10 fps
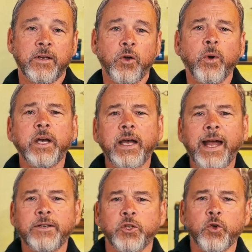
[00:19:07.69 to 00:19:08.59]
What could
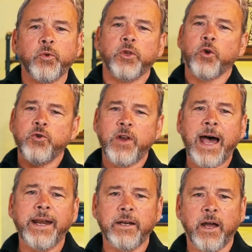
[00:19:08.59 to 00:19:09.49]
God do with your
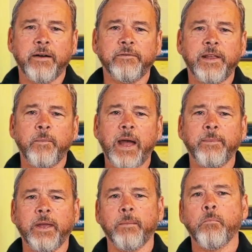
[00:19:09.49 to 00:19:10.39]
not enough that might
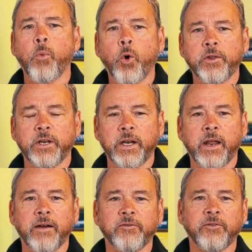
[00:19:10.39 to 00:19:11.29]
be more than
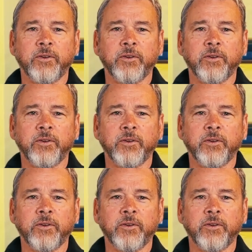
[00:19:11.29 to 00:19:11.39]
enough?